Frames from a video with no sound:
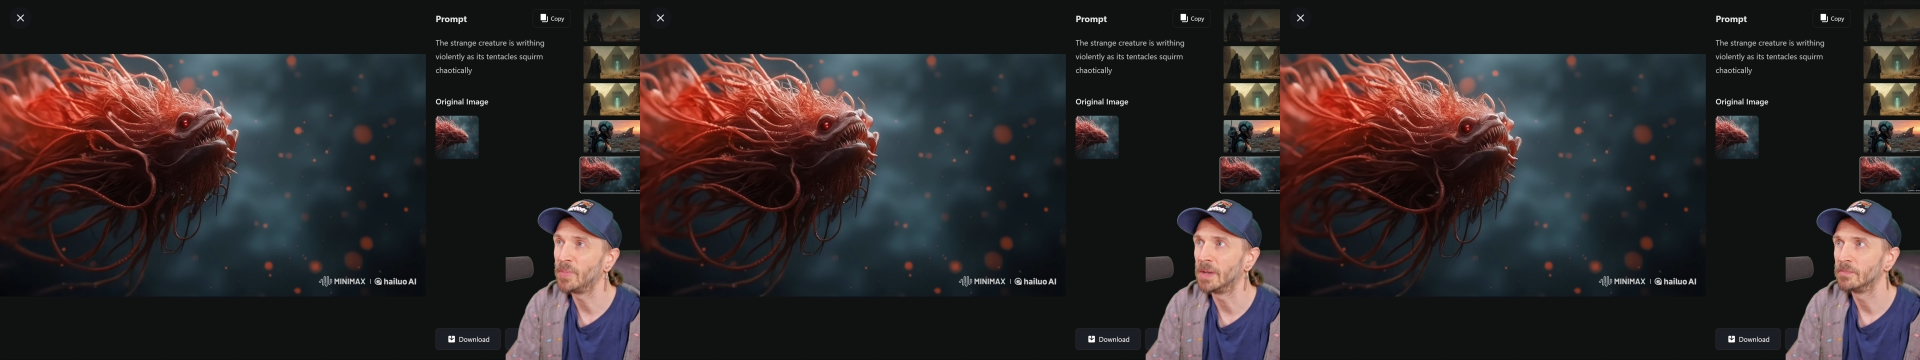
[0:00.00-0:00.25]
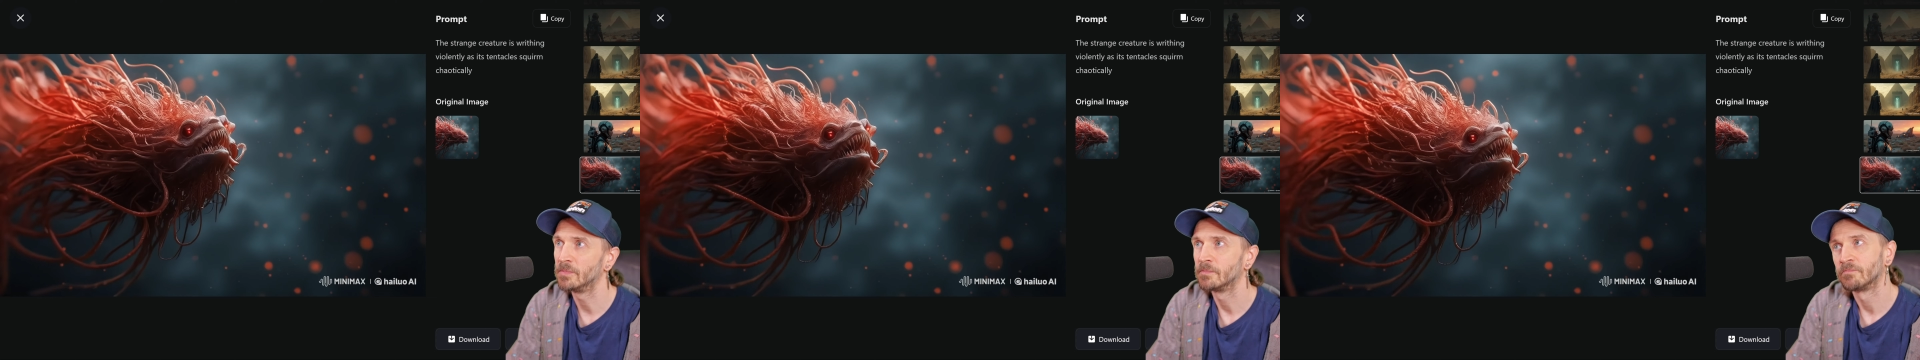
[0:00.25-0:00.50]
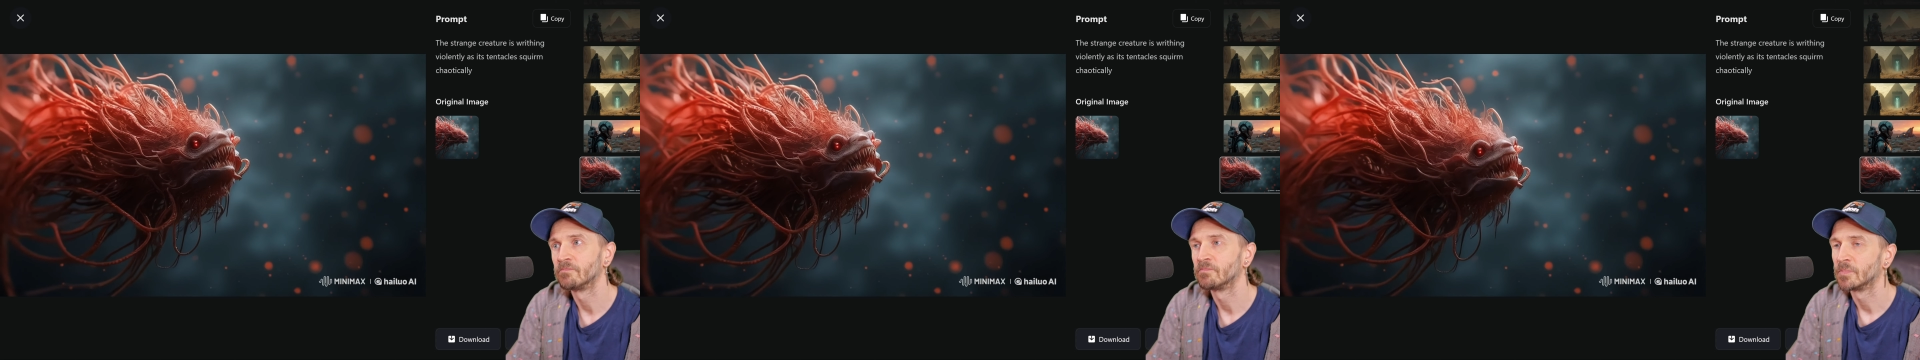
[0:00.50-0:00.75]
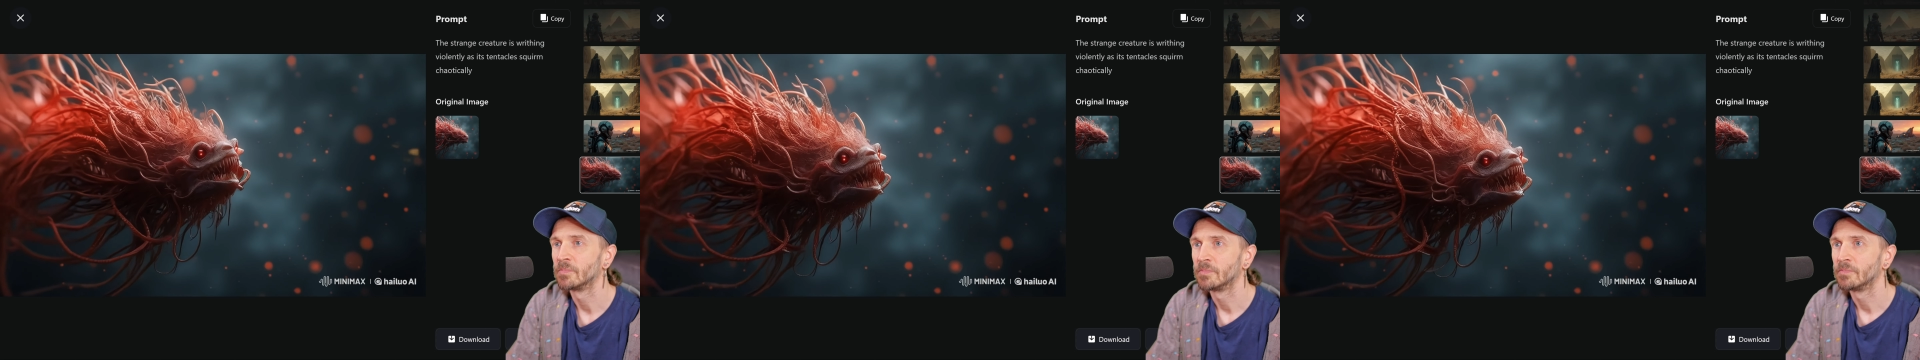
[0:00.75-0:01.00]
but
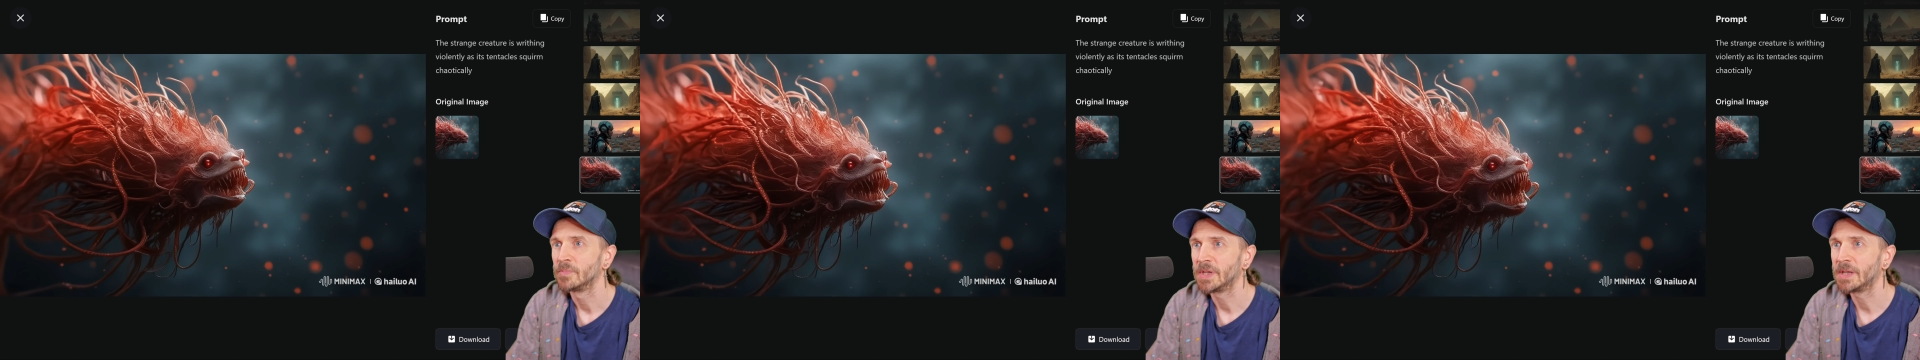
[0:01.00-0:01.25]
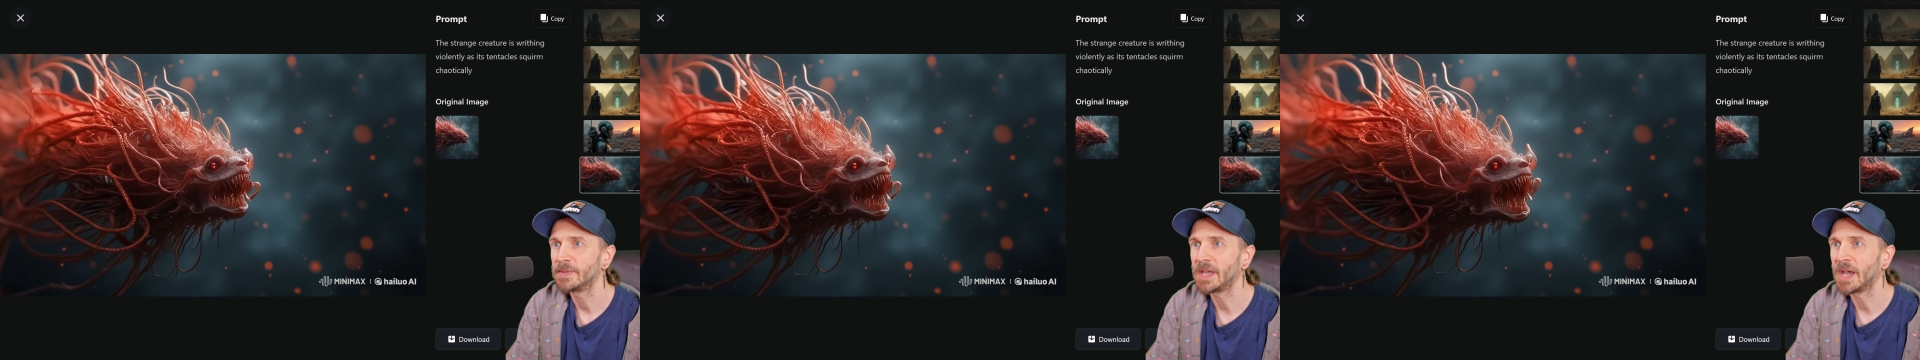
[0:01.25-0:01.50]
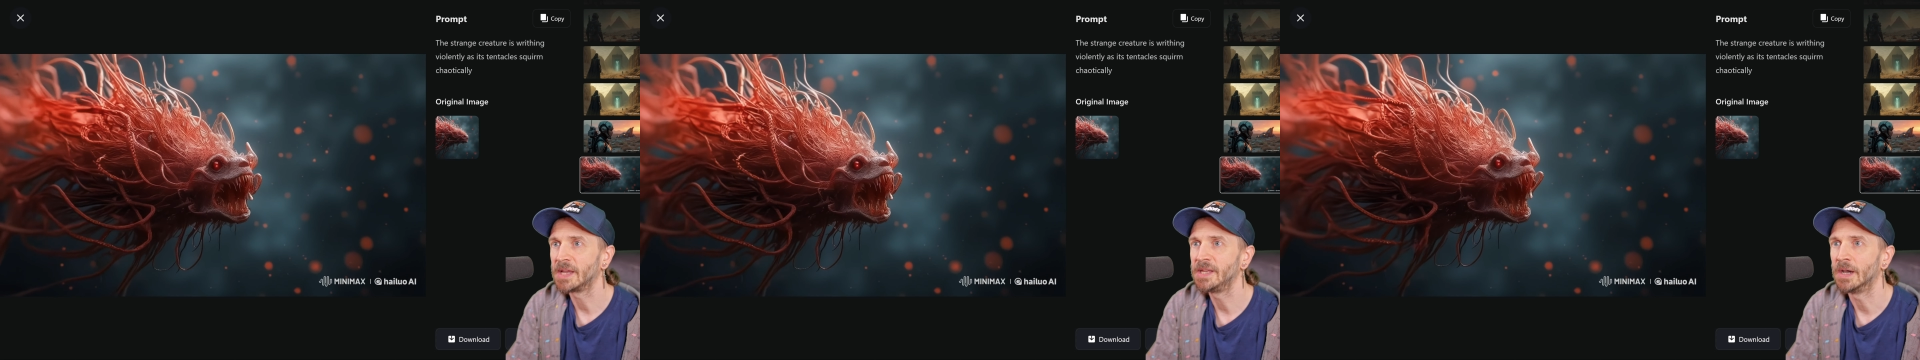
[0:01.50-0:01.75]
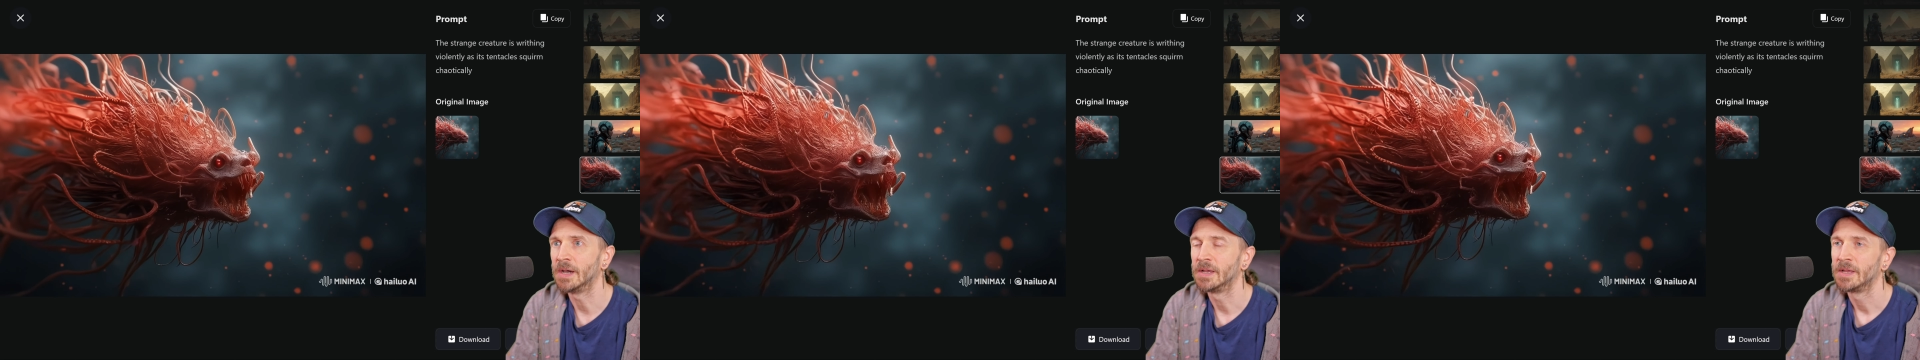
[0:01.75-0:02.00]
you get the
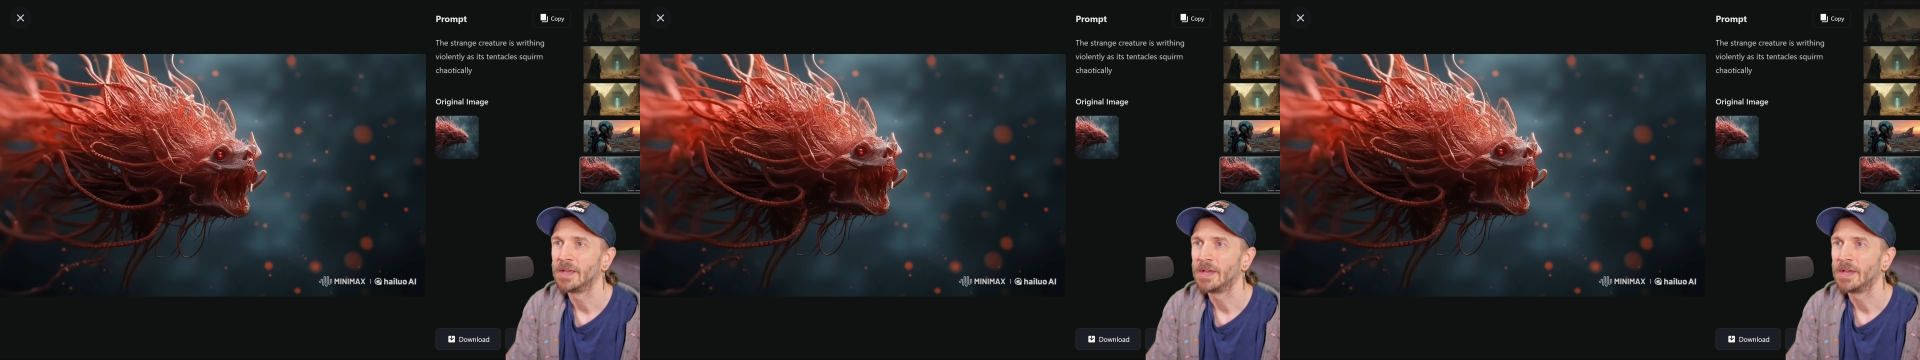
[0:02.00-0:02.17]
idea.